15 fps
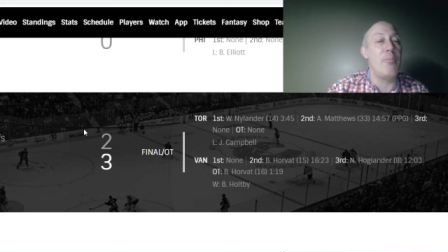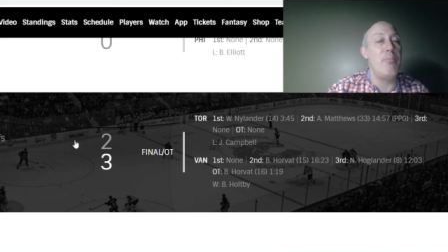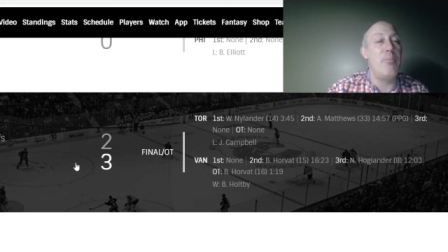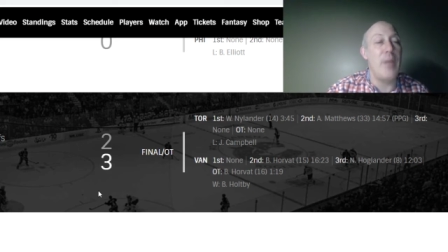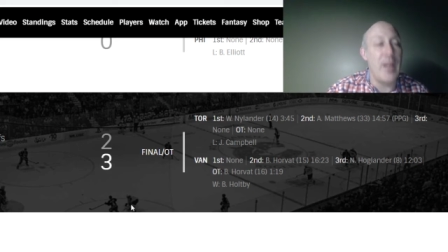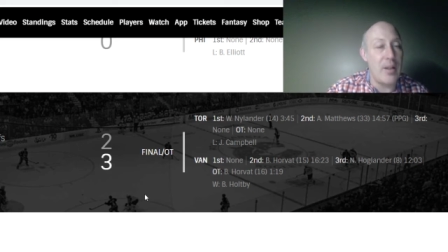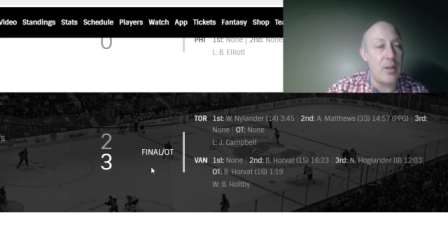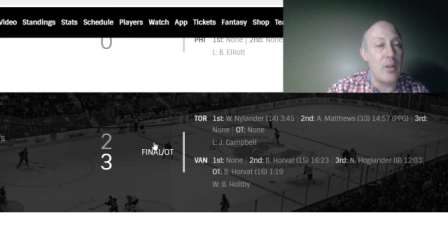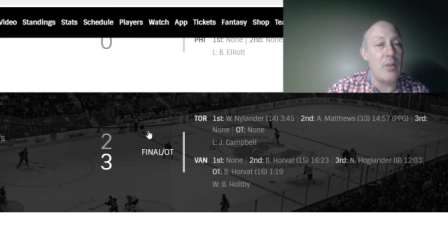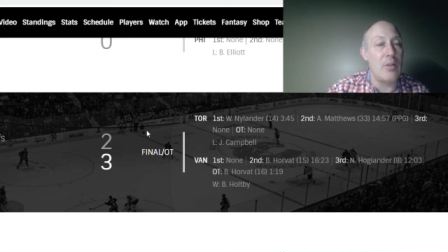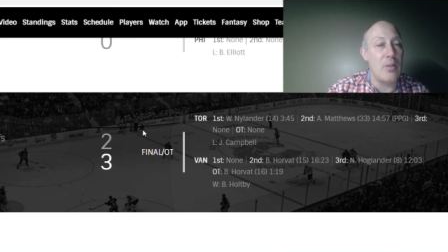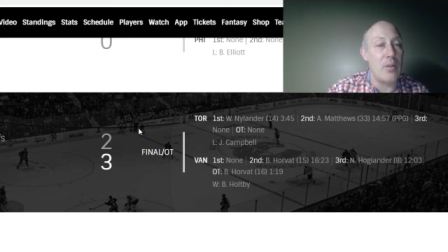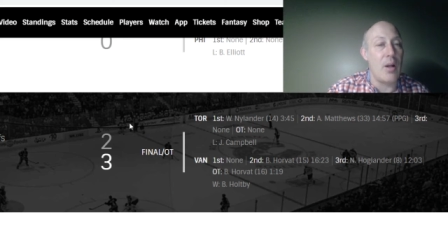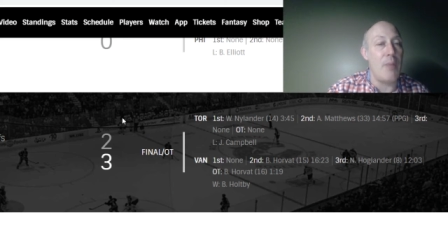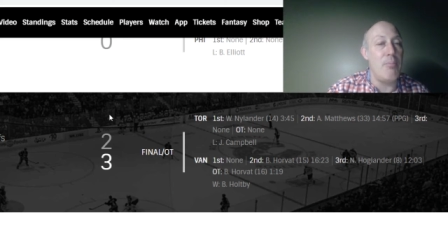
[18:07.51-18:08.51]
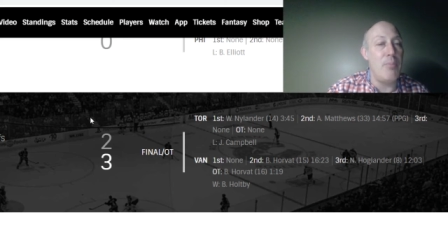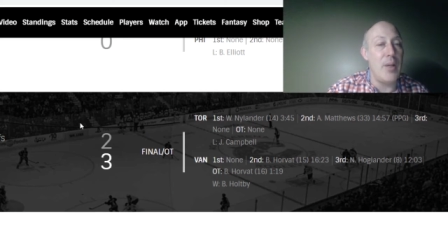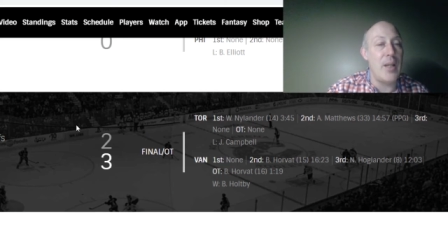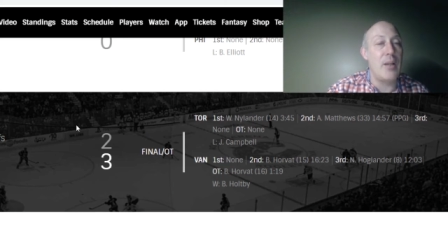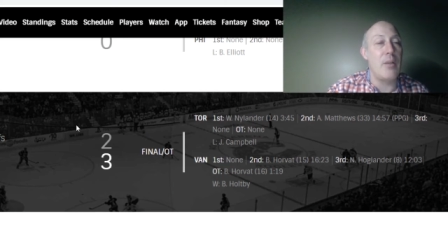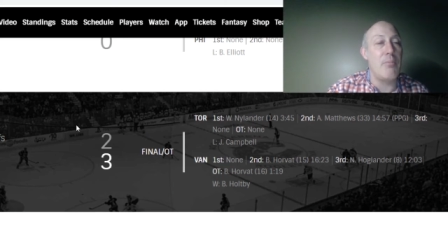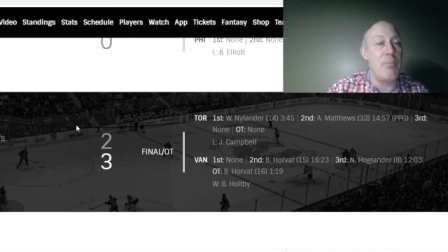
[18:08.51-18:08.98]
bigger
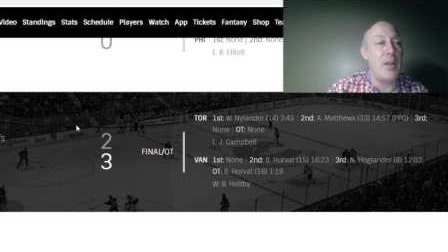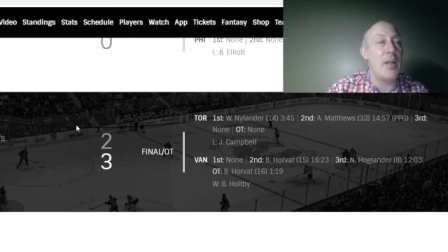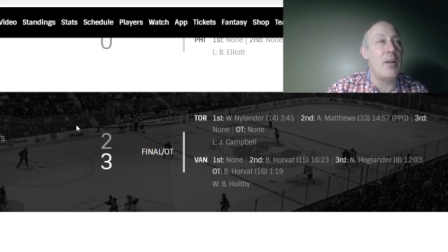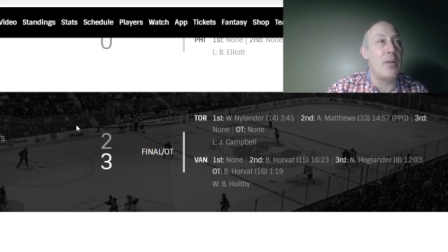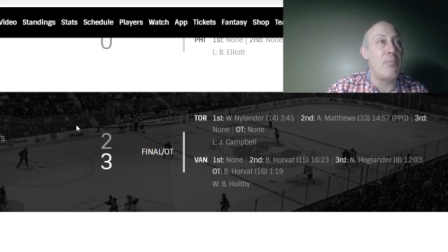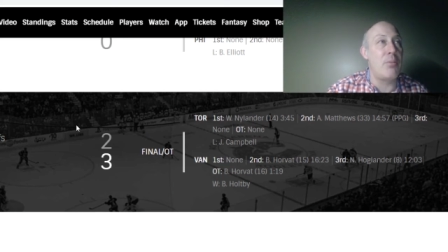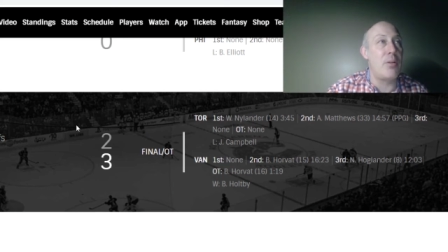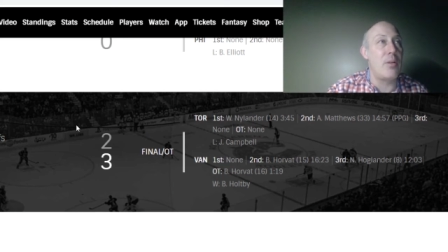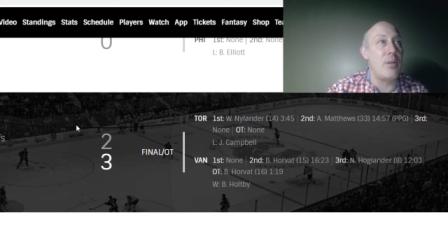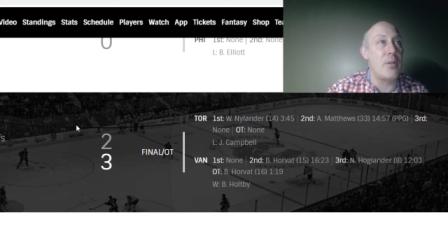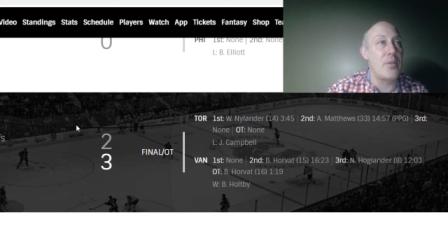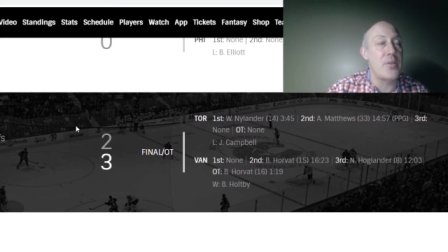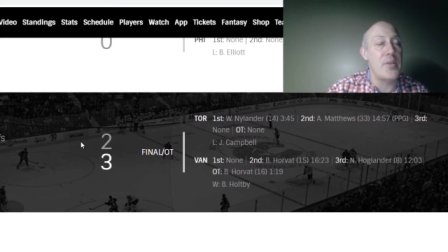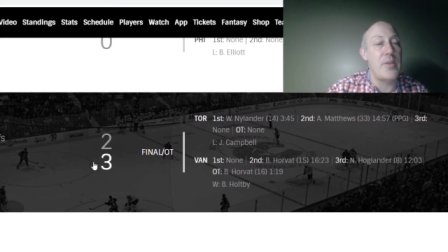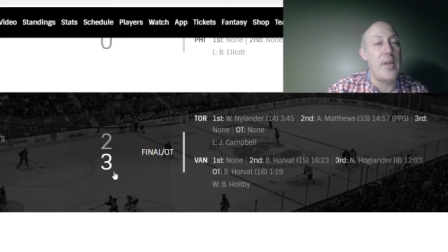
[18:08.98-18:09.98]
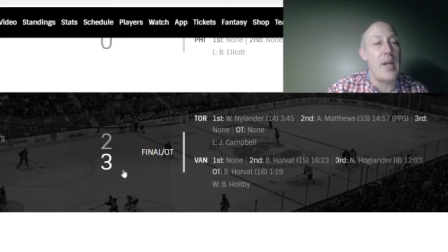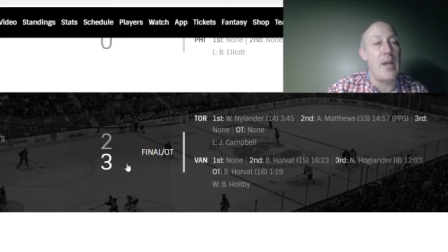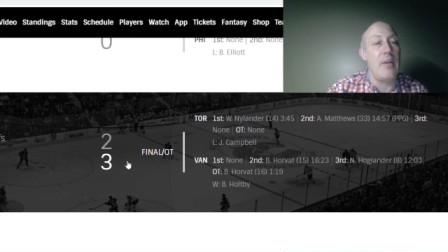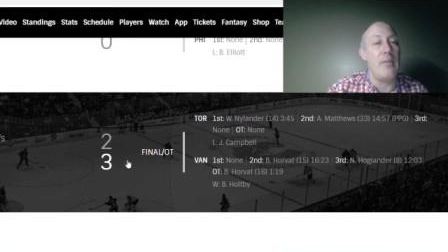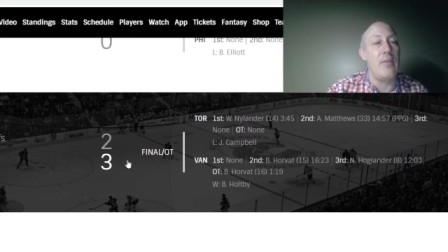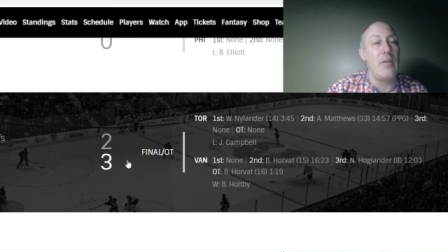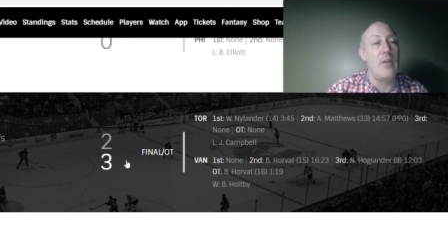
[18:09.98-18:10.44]
pearls than...